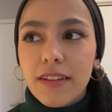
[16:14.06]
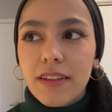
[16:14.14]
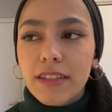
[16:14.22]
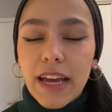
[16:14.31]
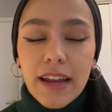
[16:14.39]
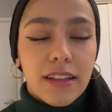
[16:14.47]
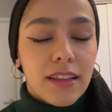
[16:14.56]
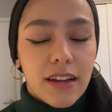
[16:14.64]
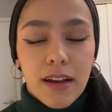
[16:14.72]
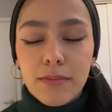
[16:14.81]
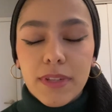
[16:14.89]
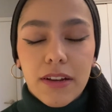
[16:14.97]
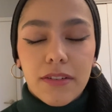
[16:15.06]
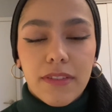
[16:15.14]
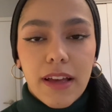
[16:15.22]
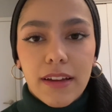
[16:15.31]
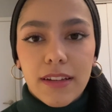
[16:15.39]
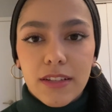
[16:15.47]
data that comes out of
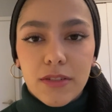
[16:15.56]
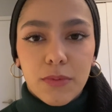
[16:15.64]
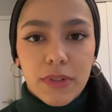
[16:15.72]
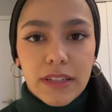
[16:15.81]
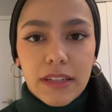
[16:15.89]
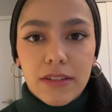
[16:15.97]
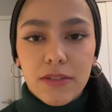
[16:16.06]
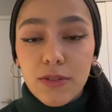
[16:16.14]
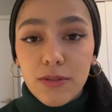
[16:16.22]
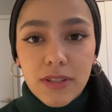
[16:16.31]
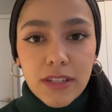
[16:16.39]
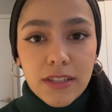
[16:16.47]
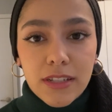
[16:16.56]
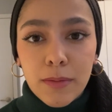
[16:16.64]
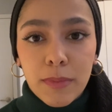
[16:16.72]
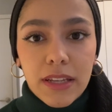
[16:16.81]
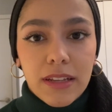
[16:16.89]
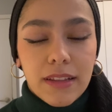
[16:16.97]
that is really useless to
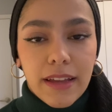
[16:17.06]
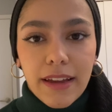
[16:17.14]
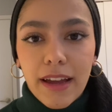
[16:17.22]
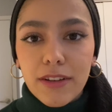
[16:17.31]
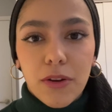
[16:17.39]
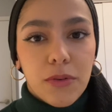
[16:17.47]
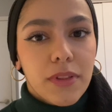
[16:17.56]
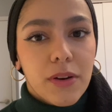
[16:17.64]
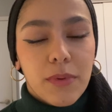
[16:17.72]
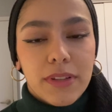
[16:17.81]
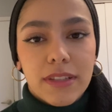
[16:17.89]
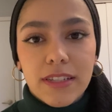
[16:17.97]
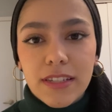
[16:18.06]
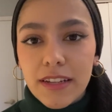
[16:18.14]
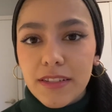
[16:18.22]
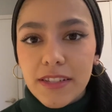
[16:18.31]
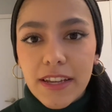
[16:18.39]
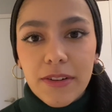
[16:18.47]
me. Like, I know that when the
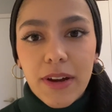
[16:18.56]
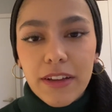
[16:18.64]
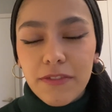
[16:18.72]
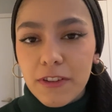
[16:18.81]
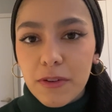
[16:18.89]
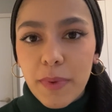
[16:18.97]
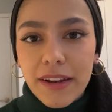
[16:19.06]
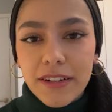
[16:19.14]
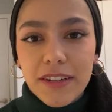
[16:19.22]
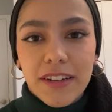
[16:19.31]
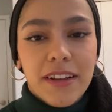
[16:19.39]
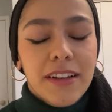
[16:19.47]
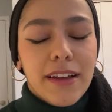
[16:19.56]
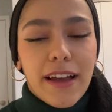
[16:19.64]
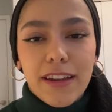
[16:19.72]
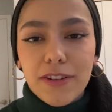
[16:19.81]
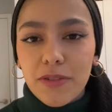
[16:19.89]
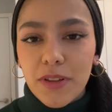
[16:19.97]
sun's out, I feel better. I
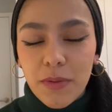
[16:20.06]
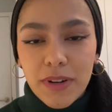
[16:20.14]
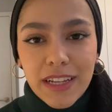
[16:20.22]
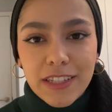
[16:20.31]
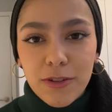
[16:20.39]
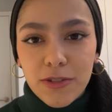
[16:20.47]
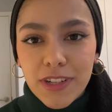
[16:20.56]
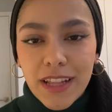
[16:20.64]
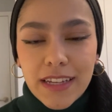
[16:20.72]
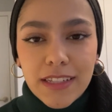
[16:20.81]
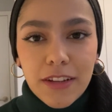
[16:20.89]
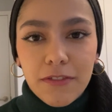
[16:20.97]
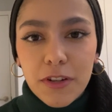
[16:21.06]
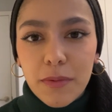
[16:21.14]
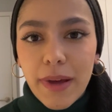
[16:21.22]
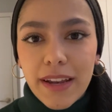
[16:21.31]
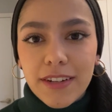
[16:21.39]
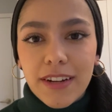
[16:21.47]
know that when I socialize, I feel
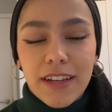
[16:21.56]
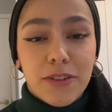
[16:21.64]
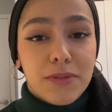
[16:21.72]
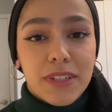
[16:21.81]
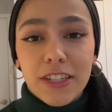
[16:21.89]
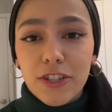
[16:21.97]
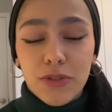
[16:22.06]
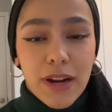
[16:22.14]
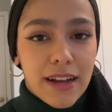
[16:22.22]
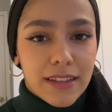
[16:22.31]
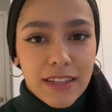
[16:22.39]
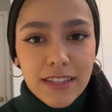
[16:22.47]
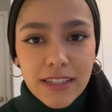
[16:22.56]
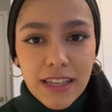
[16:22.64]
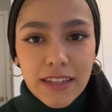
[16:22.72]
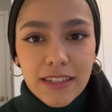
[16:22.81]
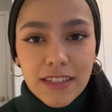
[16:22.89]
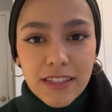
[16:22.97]
better. I don't need to track these
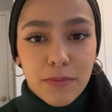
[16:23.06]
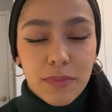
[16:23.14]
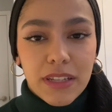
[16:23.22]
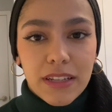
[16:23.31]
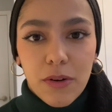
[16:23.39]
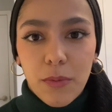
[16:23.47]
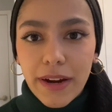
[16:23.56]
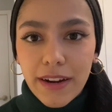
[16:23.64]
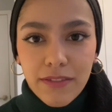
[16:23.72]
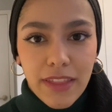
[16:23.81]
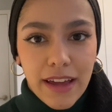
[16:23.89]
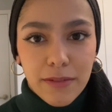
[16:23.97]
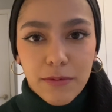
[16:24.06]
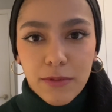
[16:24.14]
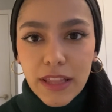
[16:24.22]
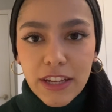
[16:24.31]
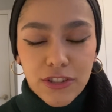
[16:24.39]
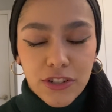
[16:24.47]
things to be aware of that
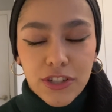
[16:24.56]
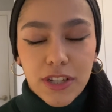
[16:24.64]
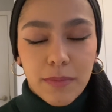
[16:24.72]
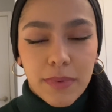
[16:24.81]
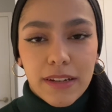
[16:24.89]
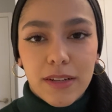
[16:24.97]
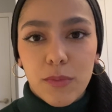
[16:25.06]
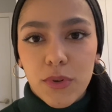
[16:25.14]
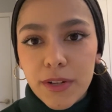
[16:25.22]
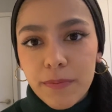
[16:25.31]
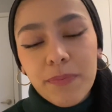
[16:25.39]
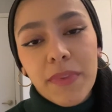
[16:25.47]
relationship anymore.